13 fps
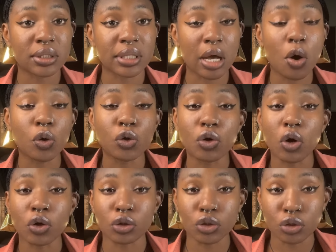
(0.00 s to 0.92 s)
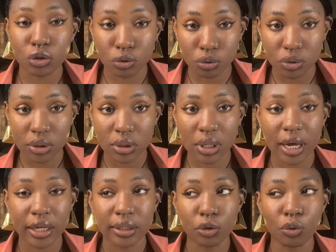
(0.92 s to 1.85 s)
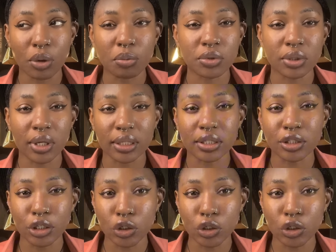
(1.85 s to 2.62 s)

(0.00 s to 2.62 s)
now you got your tools and you're able to get